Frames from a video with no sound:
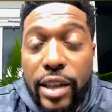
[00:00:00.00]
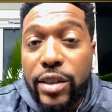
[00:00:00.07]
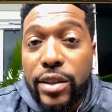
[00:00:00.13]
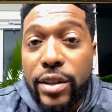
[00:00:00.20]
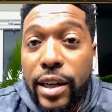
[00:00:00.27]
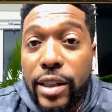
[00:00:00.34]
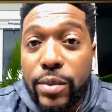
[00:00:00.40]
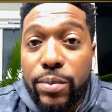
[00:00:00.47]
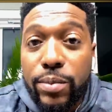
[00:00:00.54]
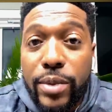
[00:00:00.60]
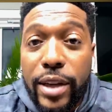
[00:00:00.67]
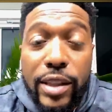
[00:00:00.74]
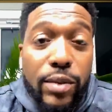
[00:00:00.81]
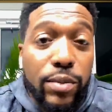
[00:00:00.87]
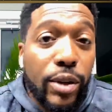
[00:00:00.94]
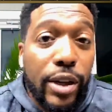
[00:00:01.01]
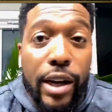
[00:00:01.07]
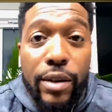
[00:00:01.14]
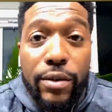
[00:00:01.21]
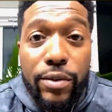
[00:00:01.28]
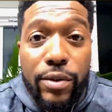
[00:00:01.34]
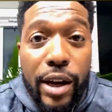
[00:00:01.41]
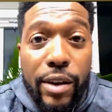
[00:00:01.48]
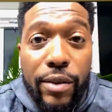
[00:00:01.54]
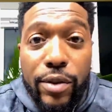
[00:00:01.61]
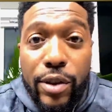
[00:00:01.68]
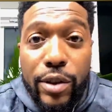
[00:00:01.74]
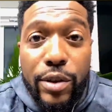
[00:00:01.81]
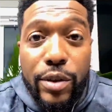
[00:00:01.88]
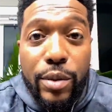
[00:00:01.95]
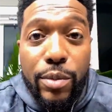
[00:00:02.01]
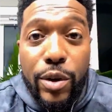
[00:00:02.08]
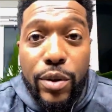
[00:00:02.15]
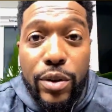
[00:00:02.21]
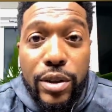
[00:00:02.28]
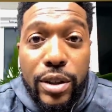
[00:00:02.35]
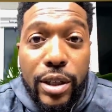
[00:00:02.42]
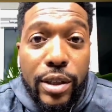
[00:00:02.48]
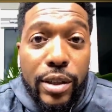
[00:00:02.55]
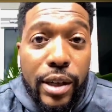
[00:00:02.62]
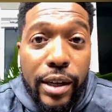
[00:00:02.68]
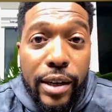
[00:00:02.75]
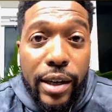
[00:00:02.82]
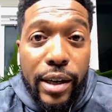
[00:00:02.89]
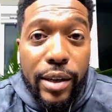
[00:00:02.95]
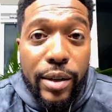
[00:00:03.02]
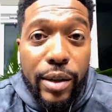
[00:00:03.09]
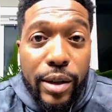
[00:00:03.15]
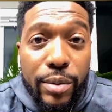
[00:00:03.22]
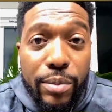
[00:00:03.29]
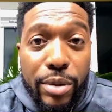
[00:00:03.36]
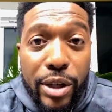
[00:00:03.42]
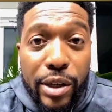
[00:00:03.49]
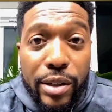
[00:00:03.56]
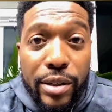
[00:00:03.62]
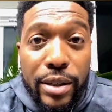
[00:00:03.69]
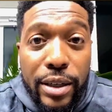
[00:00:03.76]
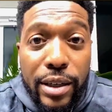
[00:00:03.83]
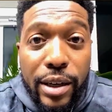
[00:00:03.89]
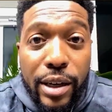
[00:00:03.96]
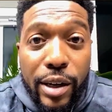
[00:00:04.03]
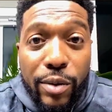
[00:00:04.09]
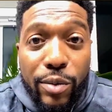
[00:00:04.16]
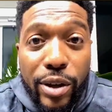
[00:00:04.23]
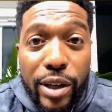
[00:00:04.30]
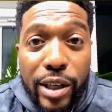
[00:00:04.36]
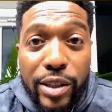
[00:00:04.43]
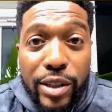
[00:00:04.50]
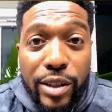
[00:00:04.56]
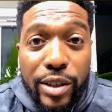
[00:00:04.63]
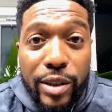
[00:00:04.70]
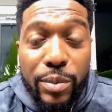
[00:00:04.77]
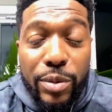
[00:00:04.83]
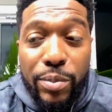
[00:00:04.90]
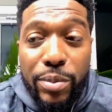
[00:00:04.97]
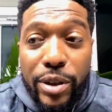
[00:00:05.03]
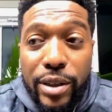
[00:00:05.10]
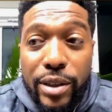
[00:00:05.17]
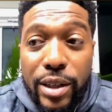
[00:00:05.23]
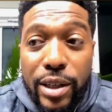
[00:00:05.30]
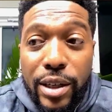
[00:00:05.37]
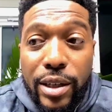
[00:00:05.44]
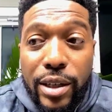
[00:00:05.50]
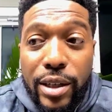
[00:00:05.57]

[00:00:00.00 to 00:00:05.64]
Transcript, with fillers: That's that's that's what I've I've learned the most in out of, out of being in relationships. But